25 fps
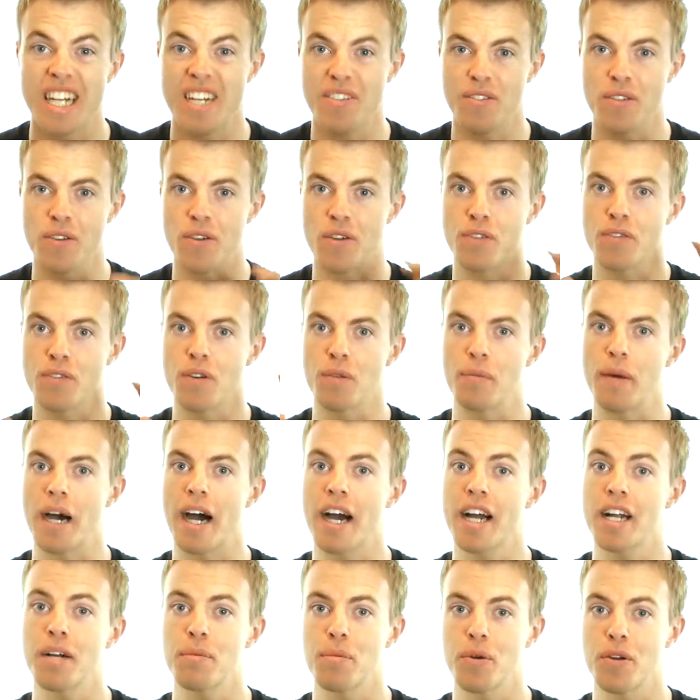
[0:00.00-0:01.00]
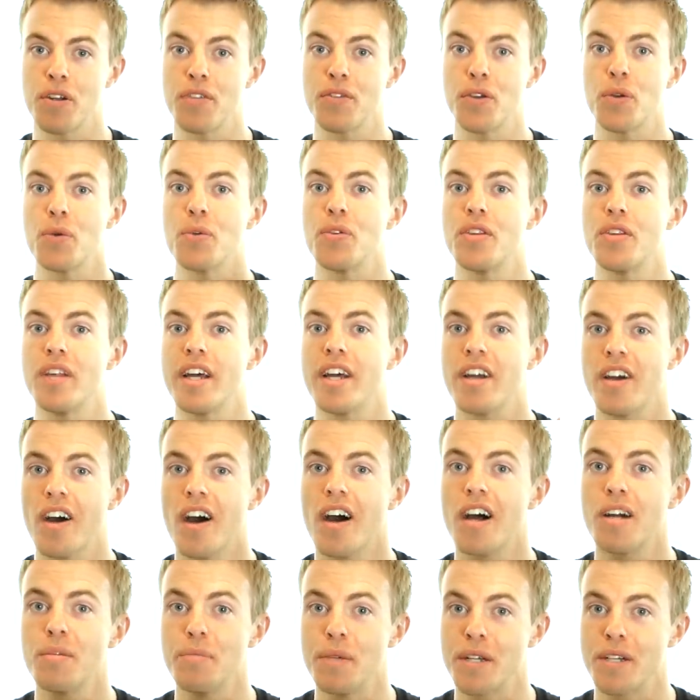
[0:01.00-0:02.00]
even though from a higher point of view they
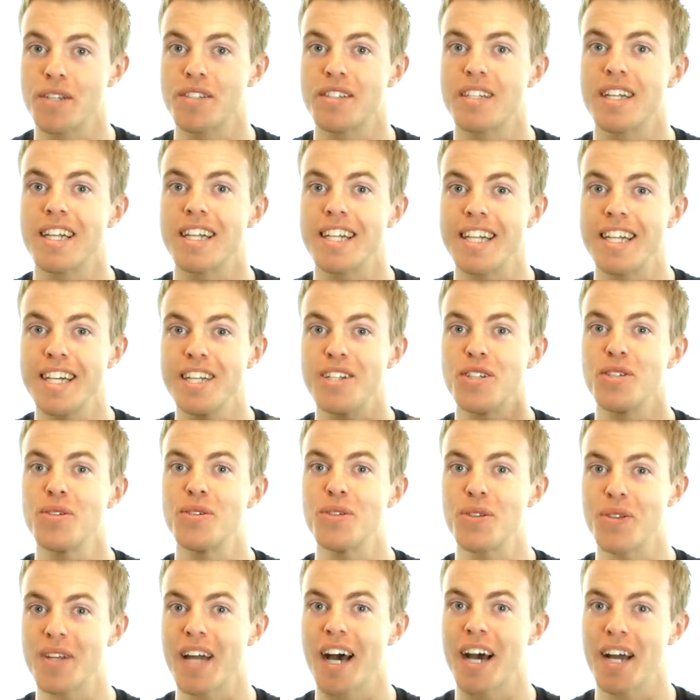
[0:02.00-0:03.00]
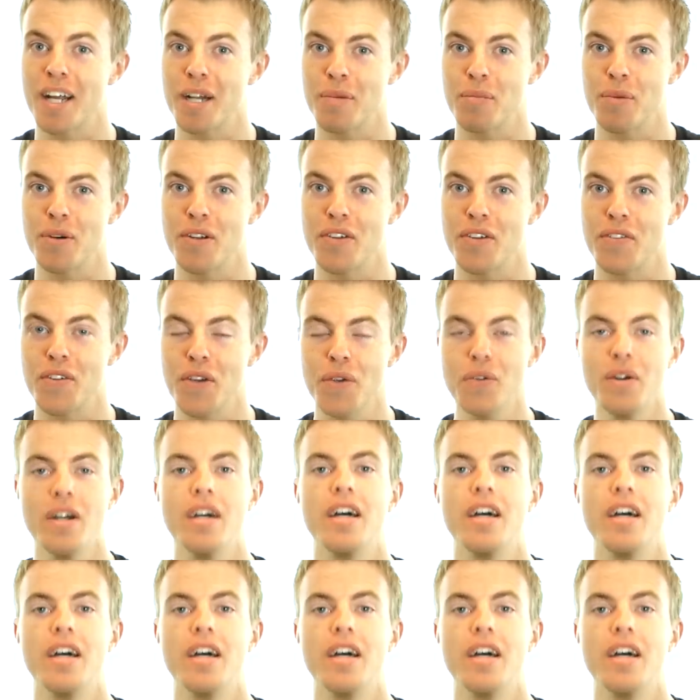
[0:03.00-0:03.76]
are because they lead you to the higher point of view.